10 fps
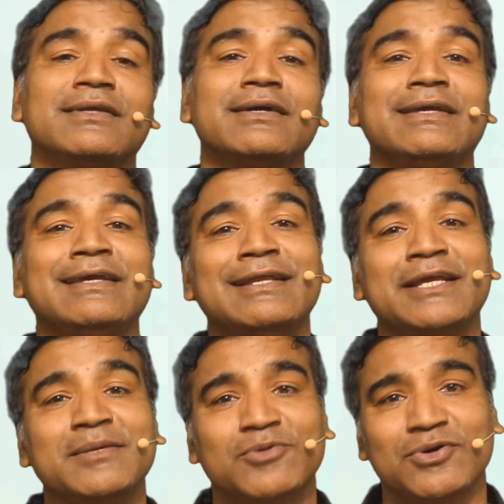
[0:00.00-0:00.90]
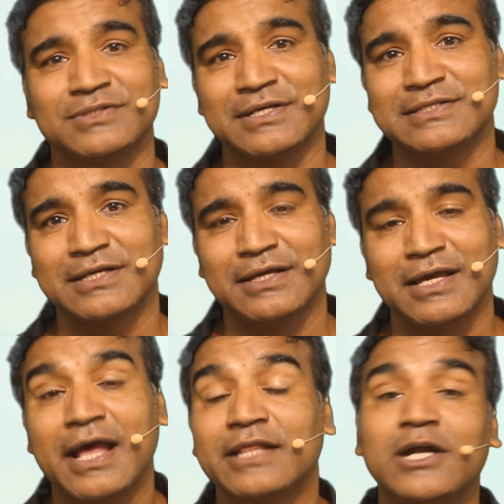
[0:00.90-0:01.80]
the healing process.
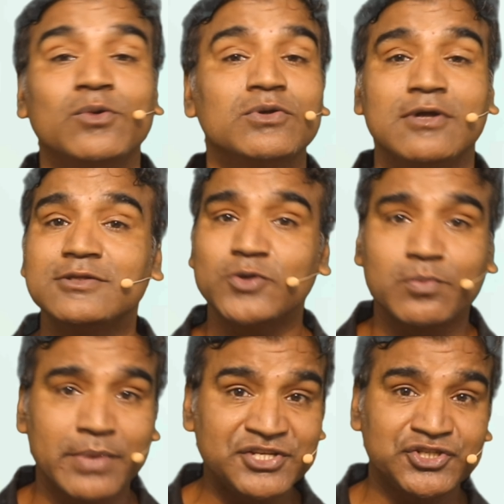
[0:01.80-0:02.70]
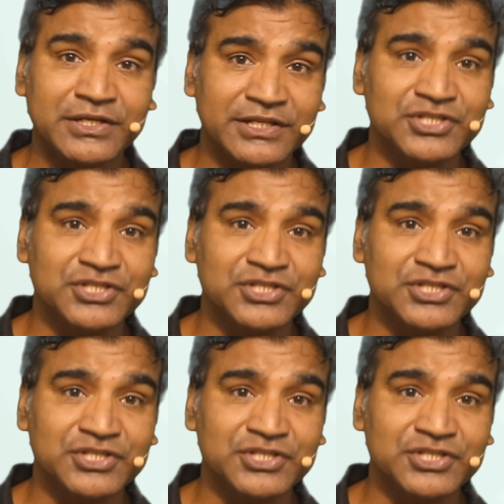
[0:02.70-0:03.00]
That was also mentioned in the